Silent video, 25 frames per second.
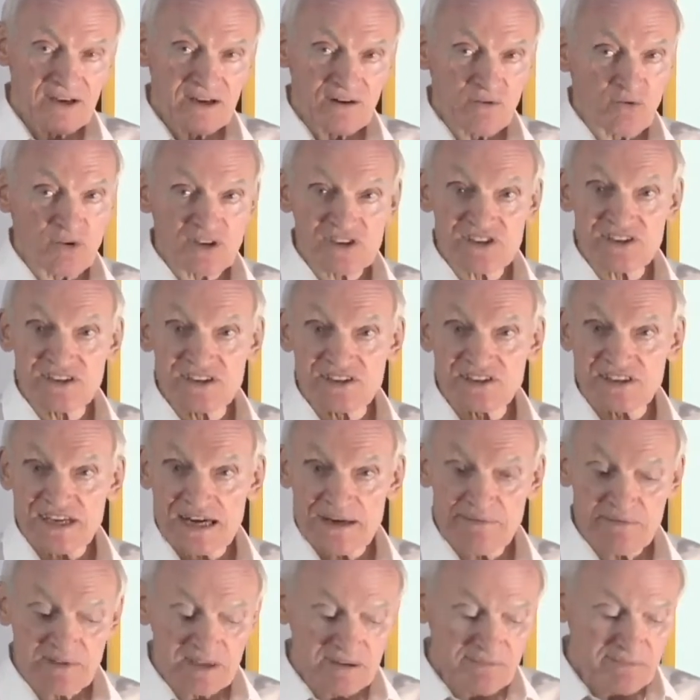What's the
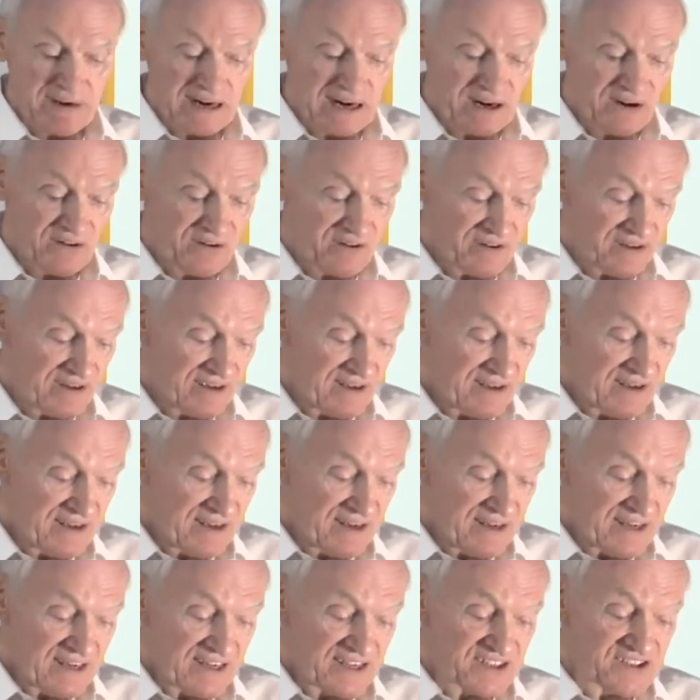assignment about?
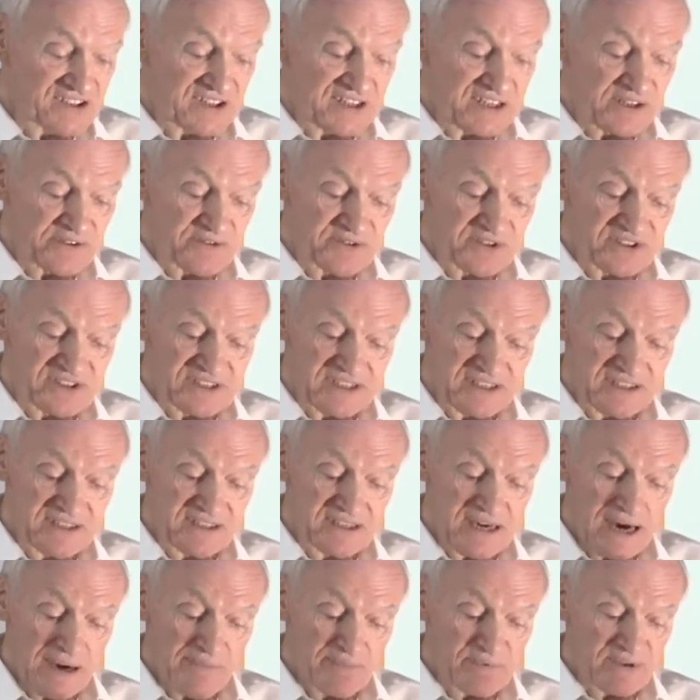It's an interesting
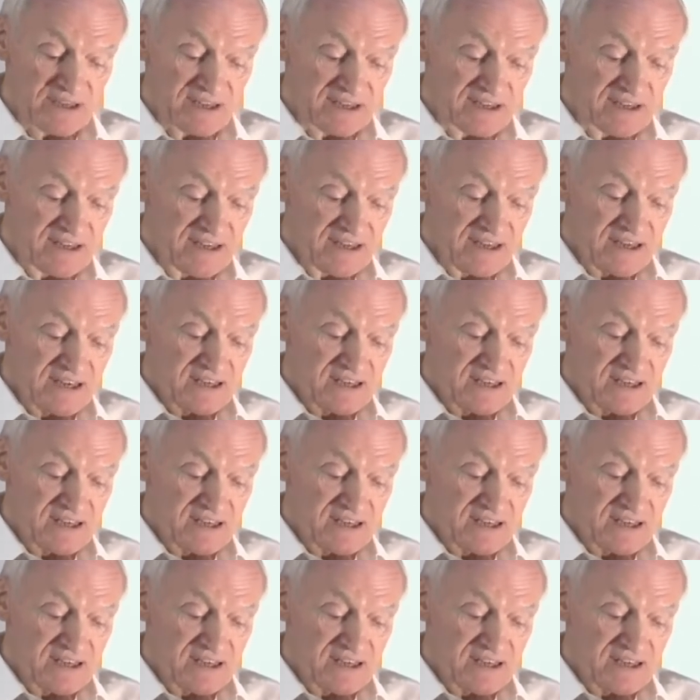topic